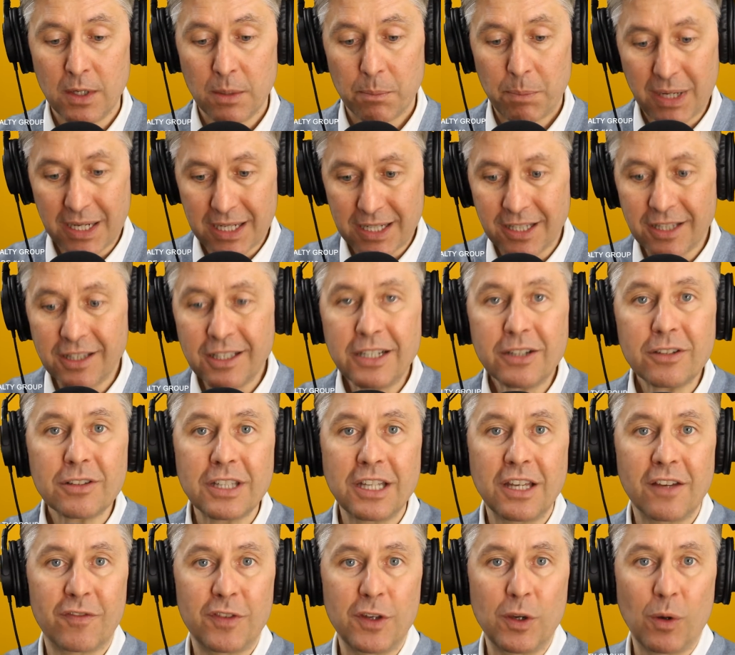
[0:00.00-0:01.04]
But
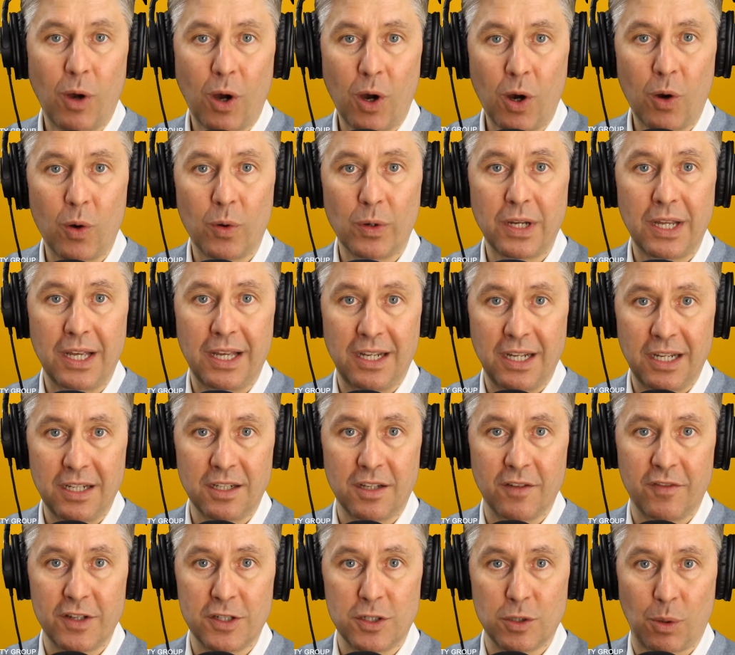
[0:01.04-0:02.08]
clearly, if you own an
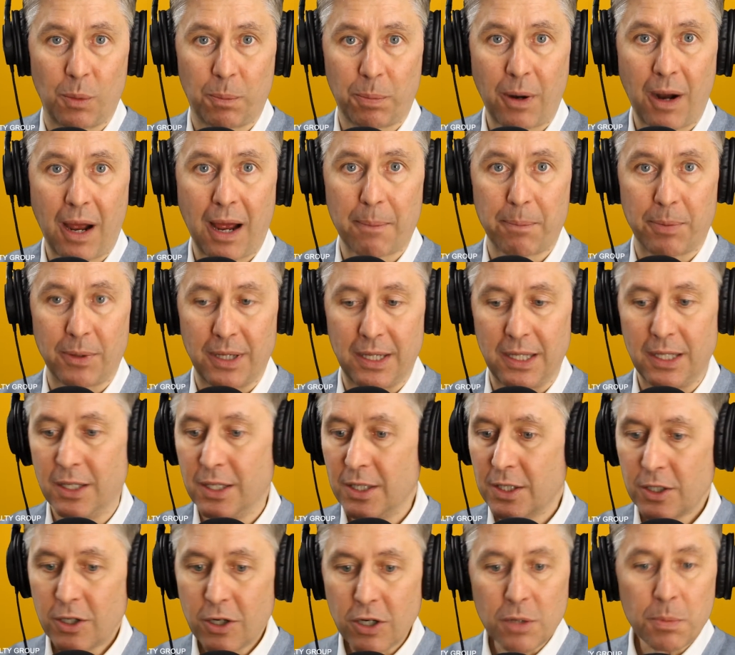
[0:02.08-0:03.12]
individual property,
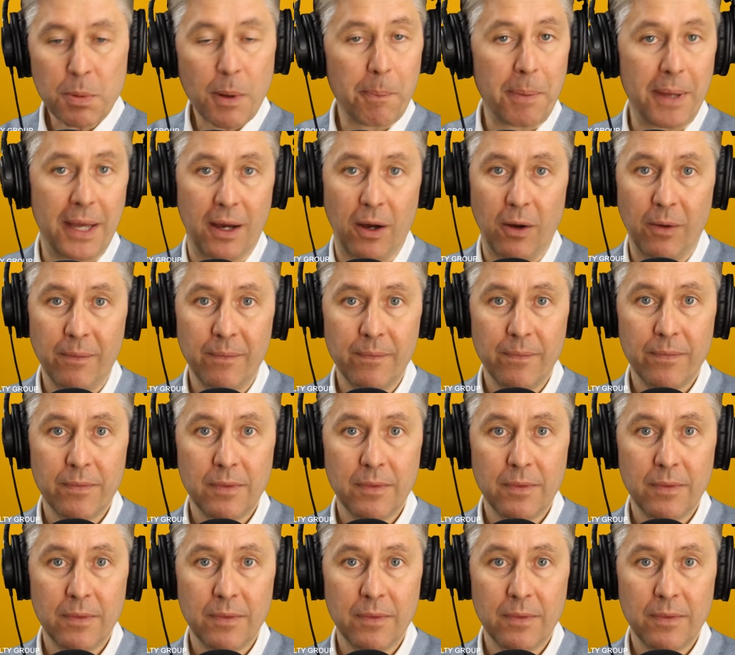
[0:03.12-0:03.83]
curb appeal.